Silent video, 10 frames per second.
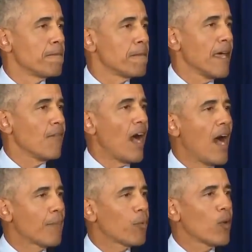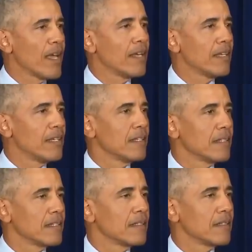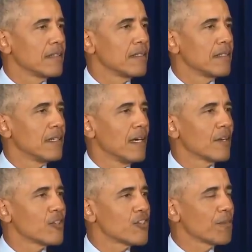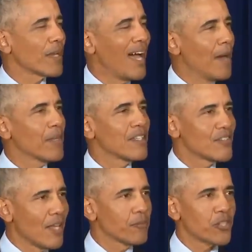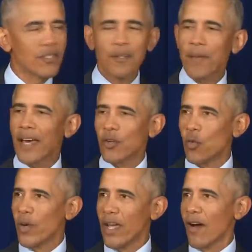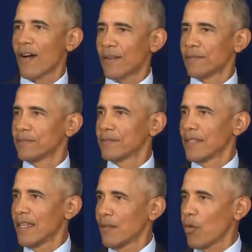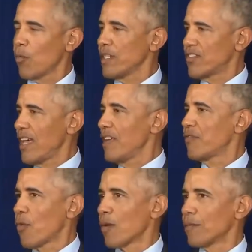have operated under some common assumptions about who we are and what we stand for.